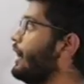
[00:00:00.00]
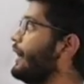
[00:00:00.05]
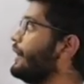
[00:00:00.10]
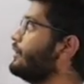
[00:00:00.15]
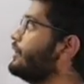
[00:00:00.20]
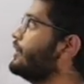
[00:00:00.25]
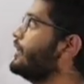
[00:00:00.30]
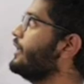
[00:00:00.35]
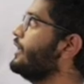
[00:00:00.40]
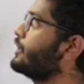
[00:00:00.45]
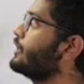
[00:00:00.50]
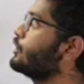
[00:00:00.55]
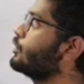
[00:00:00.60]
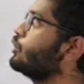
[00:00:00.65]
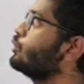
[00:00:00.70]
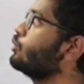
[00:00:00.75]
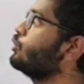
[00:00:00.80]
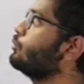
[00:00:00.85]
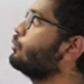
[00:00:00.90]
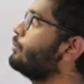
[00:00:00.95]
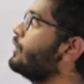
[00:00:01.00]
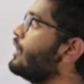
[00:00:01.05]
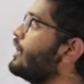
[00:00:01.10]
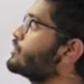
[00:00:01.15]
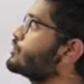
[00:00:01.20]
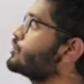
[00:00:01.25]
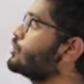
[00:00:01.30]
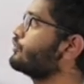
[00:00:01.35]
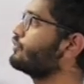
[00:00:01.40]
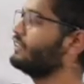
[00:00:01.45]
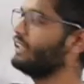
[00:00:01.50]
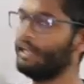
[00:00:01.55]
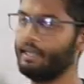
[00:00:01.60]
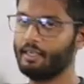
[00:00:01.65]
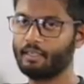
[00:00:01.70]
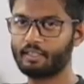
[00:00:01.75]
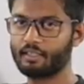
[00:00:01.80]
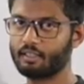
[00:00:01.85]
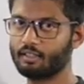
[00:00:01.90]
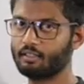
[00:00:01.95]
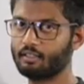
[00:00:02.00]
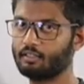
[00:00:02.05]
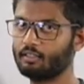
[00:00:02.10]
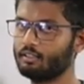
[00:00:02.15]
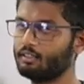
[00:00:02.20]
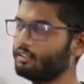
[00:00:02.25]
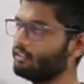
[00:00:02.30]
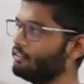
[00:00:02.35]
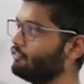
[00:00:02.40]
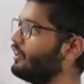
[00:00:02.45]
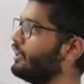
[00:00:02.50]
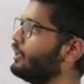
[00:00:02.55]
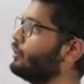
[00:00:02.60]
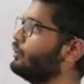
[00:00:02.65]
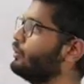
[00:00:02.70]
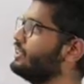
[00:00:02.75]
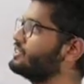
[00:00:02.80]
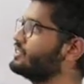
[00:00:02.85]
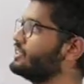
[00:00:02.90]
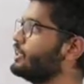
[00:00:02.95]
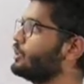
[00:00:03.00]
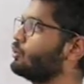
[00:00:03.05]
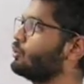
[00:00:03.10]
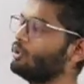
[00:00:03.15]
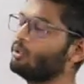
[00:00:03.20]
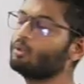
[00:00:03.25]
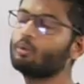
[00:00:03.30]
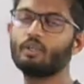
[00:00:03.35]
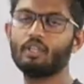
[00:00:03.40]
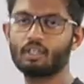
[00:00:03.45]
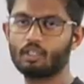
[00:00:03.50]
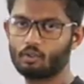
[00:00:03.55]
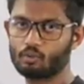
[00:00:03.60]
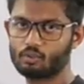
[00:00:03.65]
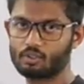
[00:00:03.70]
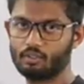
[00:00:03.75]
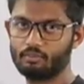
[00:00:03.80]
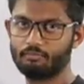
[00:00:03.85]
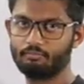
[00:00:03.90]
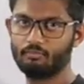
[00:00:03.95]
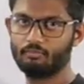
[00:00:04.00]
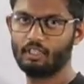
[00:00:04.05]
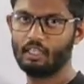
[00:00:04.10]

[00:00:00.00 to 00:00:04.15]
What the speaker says: and take 2 parts of that, value is equal to 12,000.